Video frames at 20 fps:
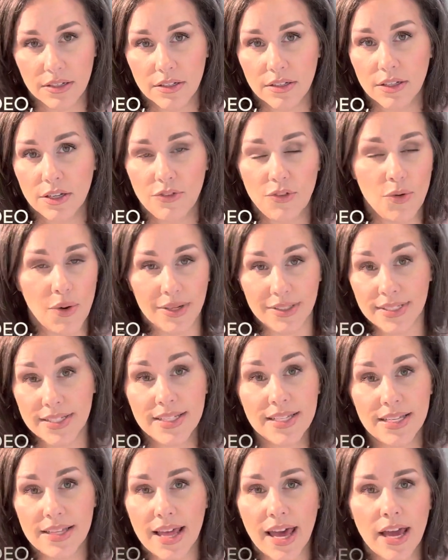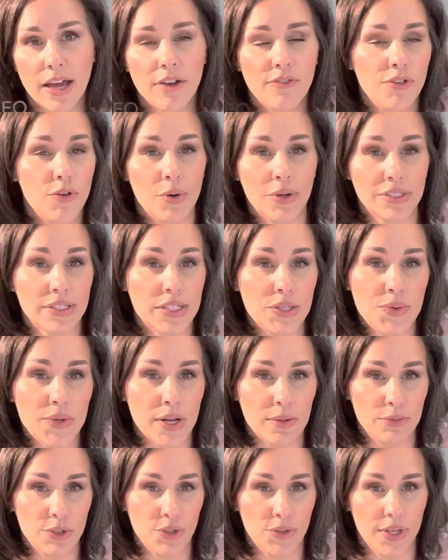if you want to see that, if you want to see what
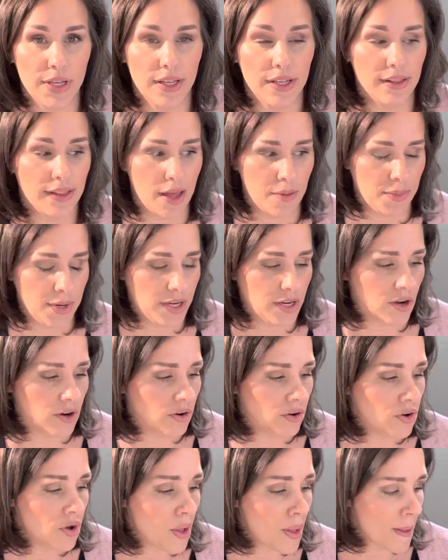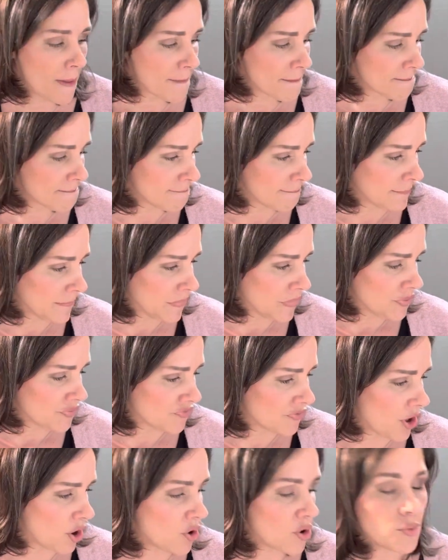I'm doing, let me know.
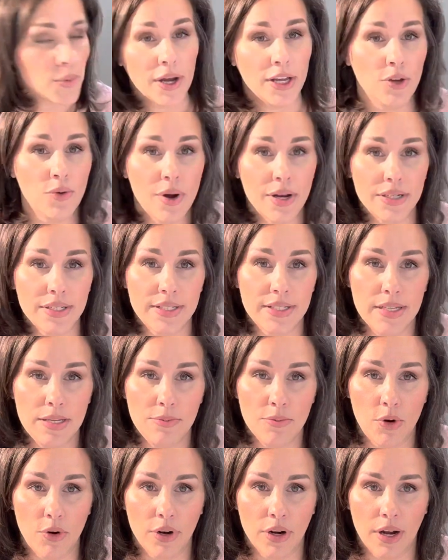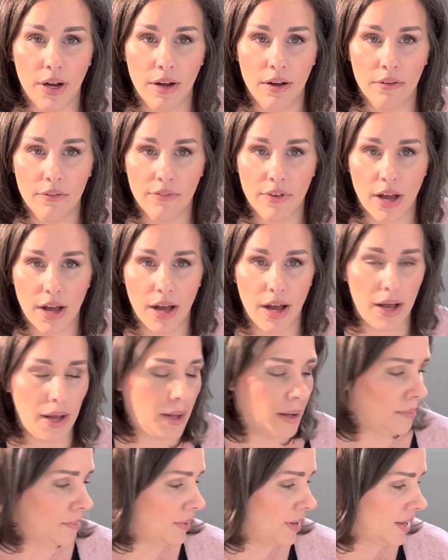Or what you want to see more of.
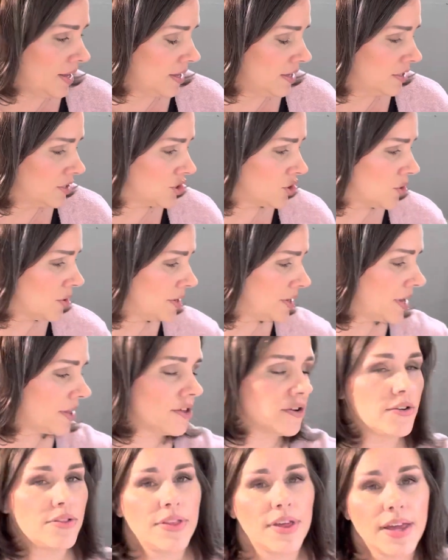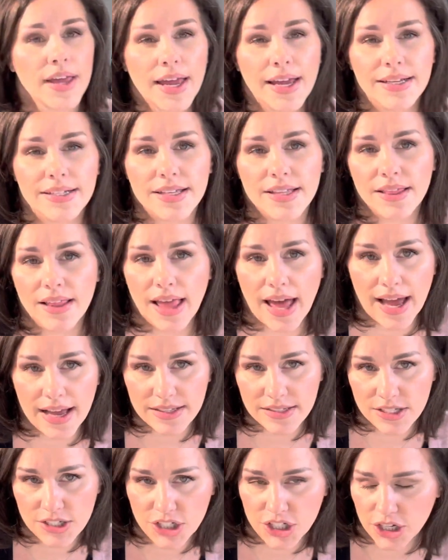So another thing I did
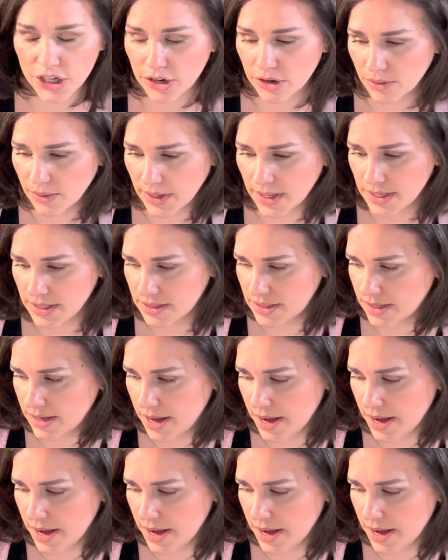last year was